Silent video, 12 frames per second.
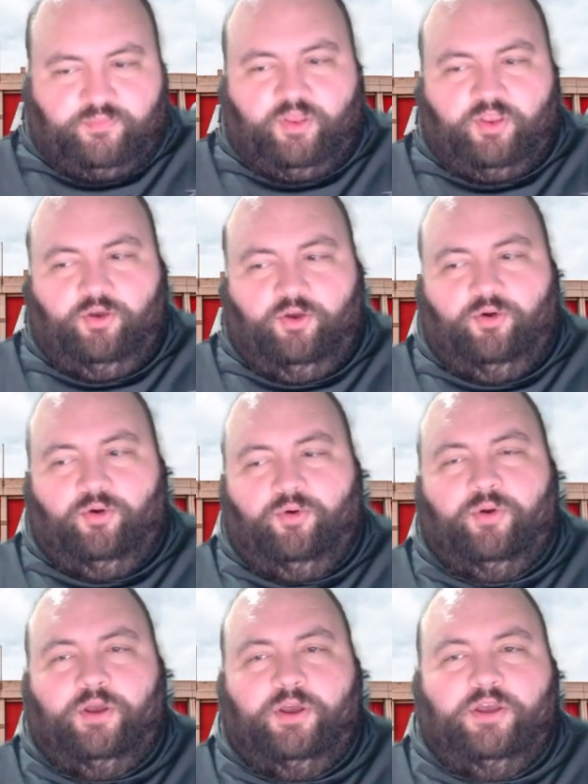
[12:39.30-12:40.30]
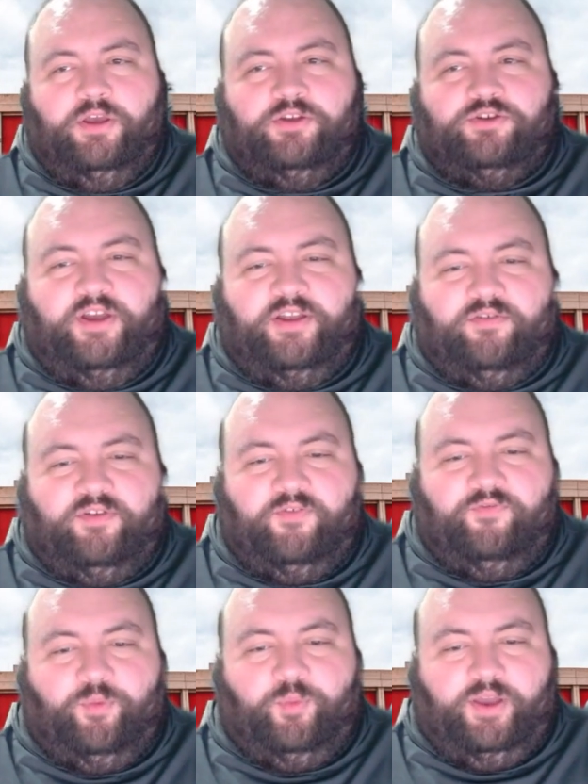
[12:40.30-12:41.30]
who transferred in
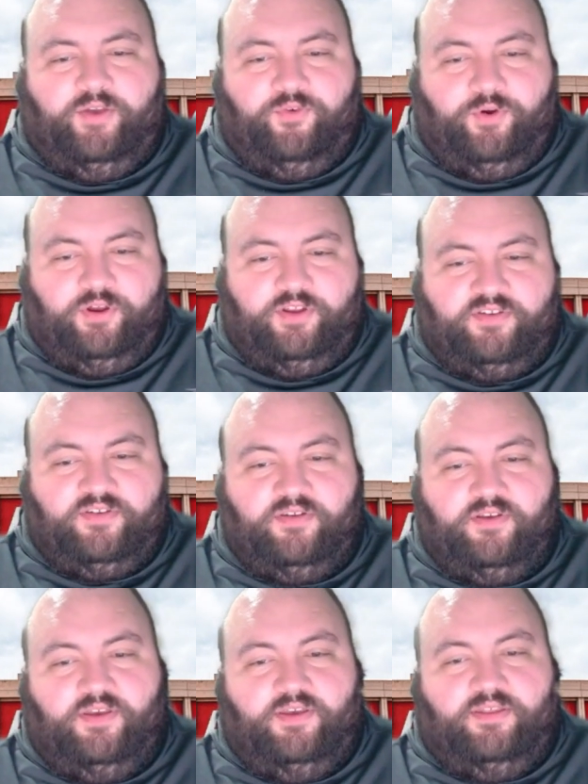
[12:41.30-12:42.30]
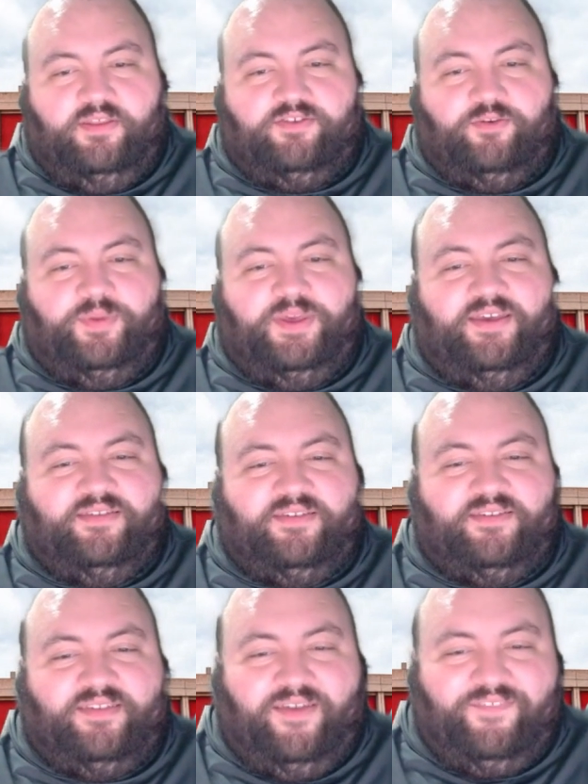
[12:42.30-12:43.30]
from Wake Forest. This will be his
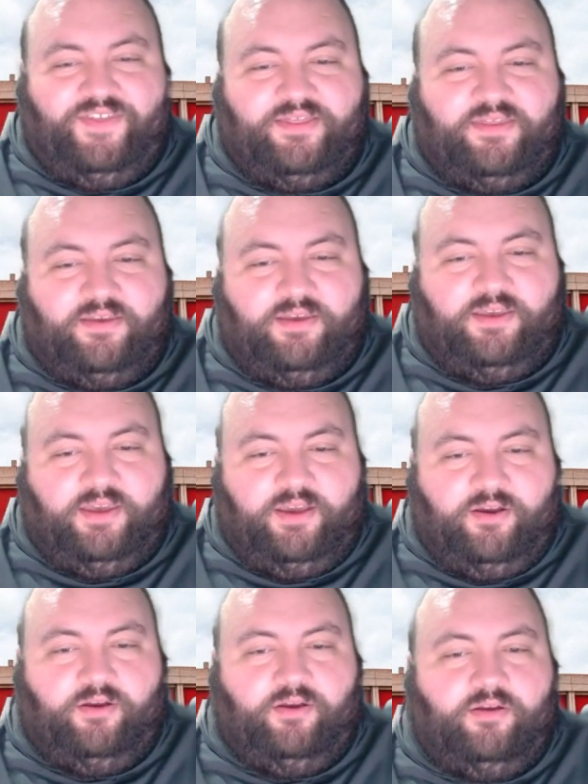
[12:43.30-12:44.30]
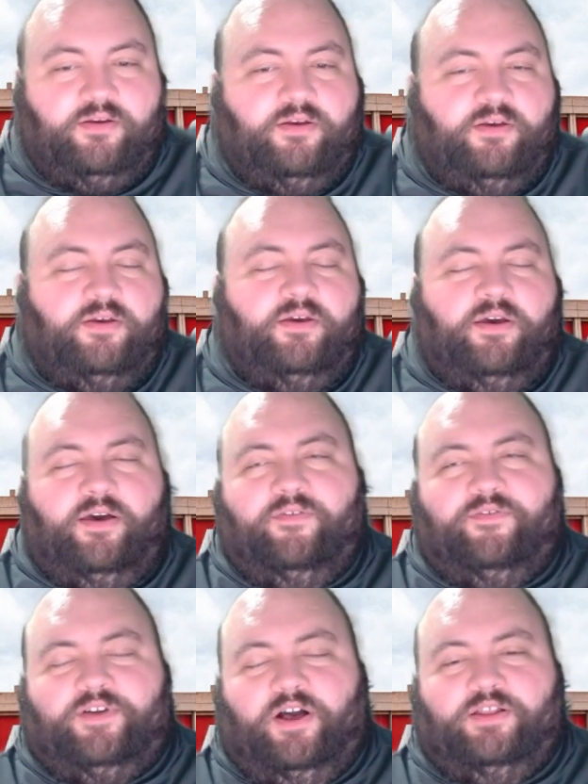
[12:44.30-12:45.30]
7th year
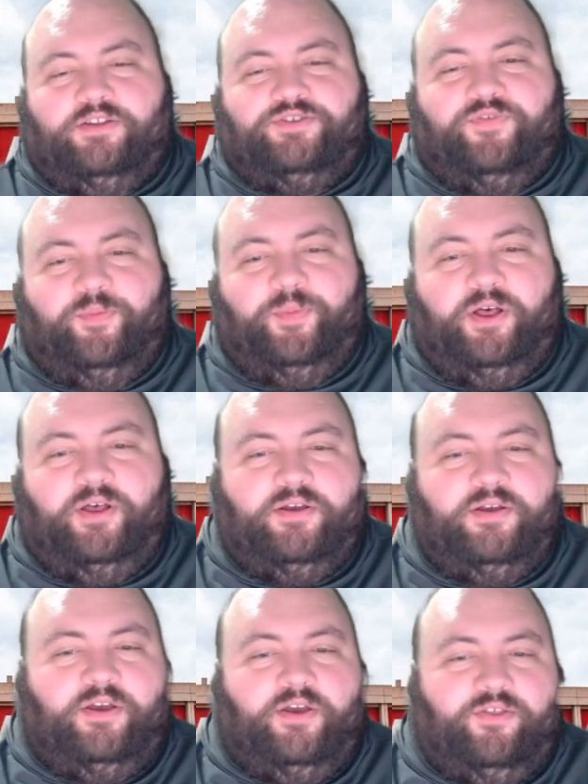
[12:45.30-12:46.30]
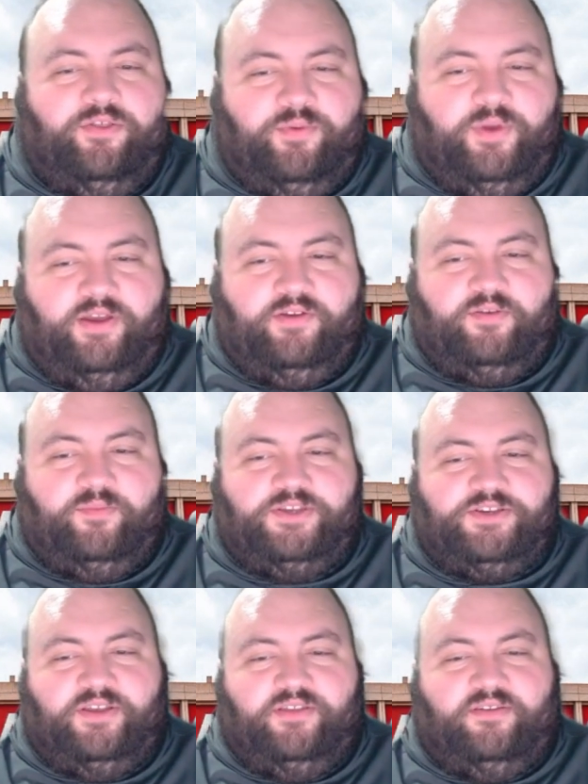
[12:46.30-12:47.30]
of college football, 3 years at
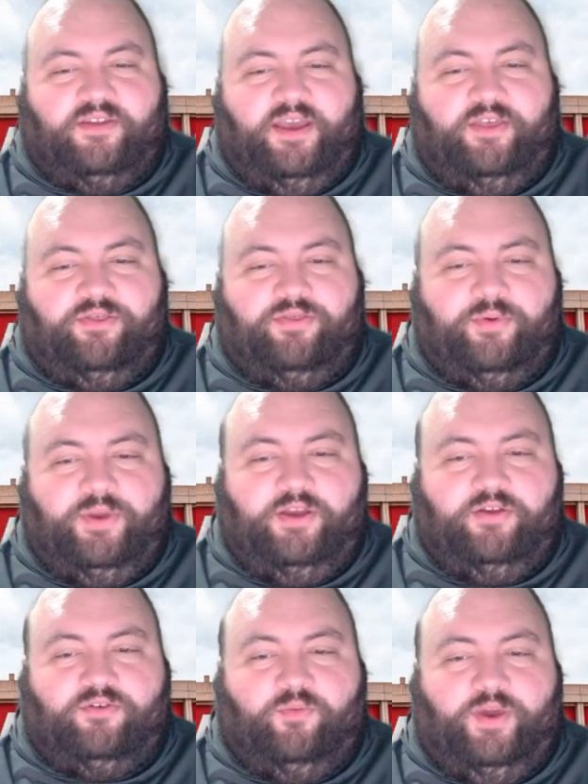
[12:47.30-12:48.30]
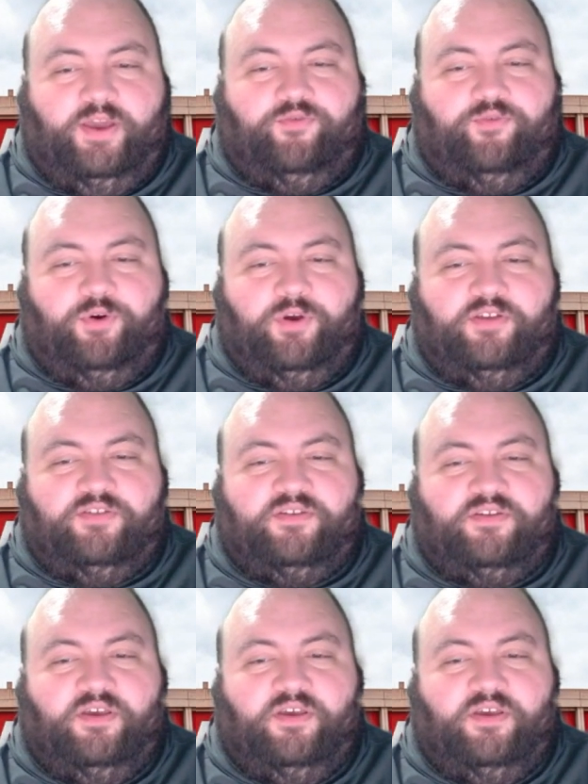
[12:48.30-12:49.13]
Michigan State, 3 years at Wake Forest,